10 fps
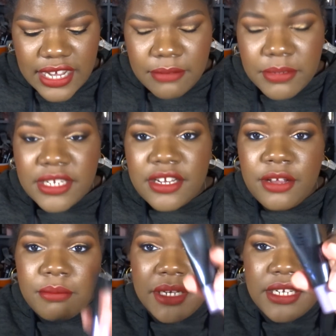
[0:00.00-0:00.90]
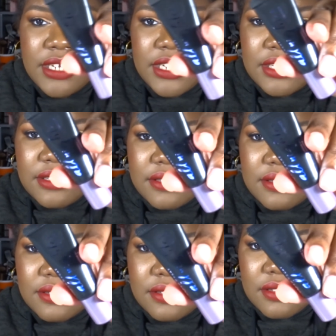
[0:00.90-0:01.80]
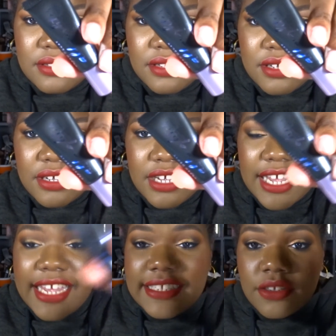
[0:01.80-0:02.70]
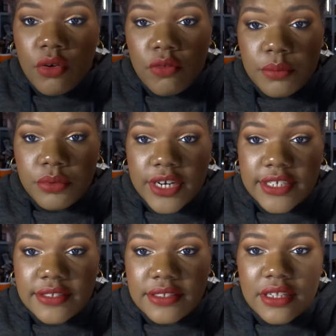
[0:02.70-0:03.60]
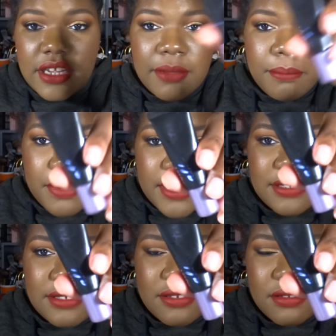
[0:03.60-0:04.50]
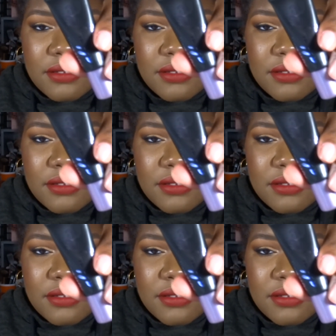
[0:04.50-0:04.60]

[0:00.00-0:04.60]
mean, a mini it's overpriced, but